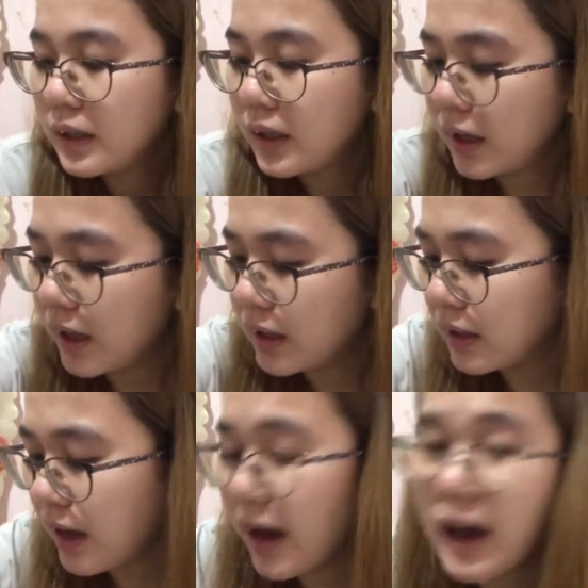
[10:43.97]
And
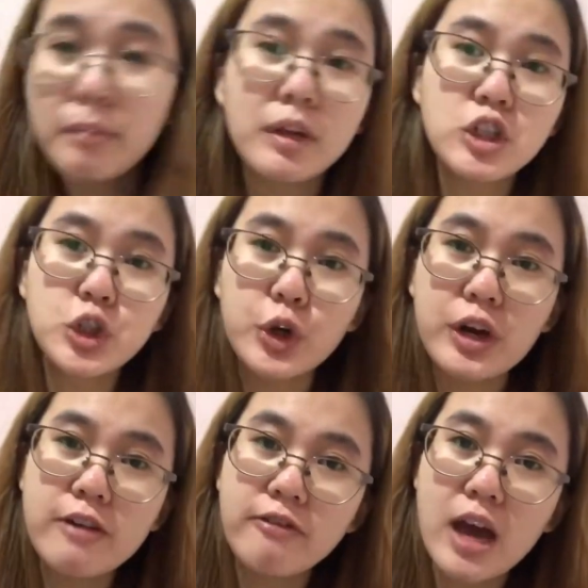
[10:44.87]
I'm not sure
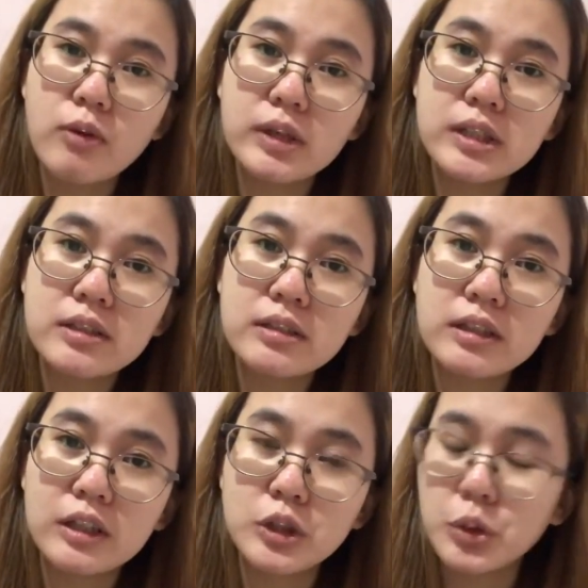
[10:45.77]
if I will
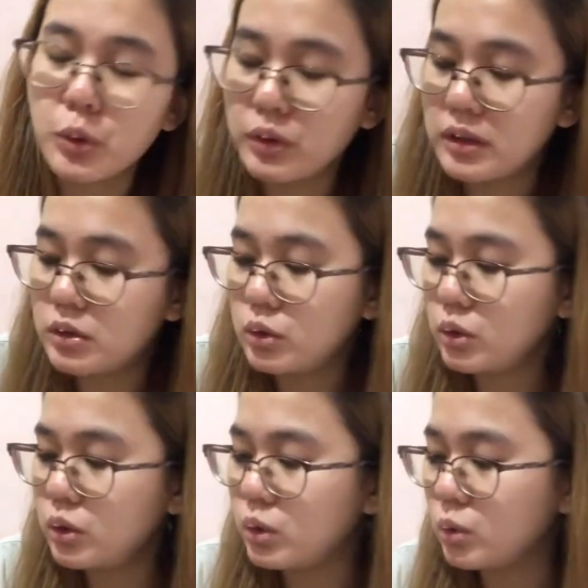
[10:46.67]
still show this to
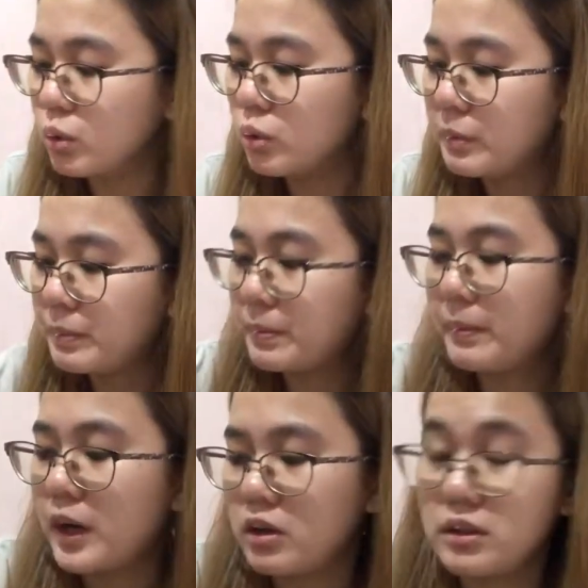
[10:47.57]
you.
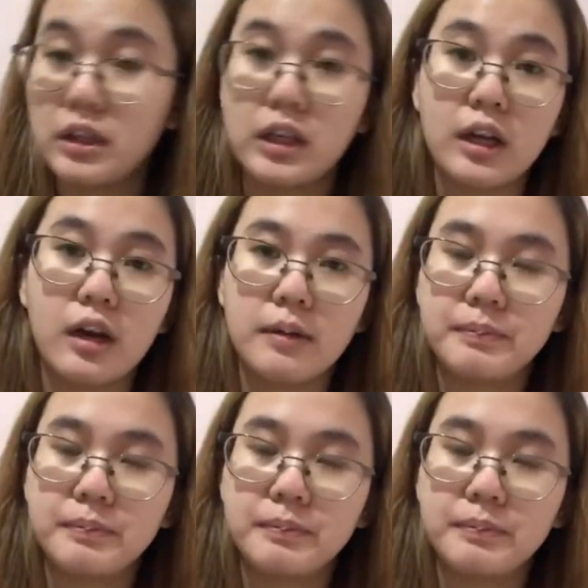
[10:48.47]
Pero sige lang.